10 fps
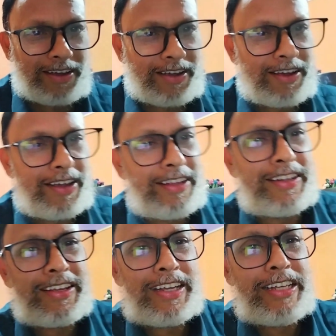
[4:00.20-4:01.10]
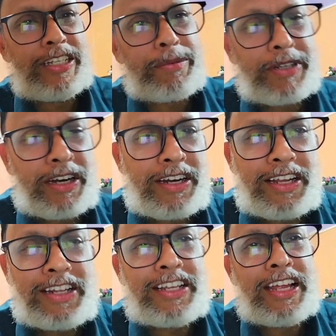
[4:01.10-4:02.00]
in the
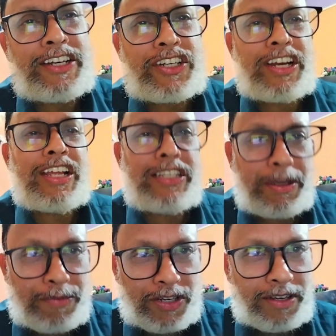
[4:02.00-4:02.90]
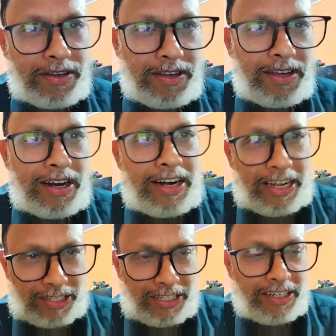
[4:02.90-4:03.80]
ancient Egypt
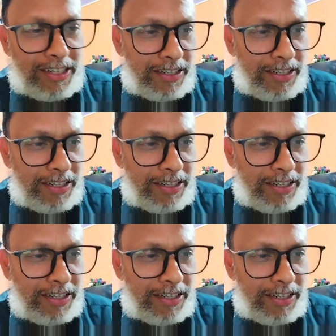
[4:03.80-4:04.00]
desert.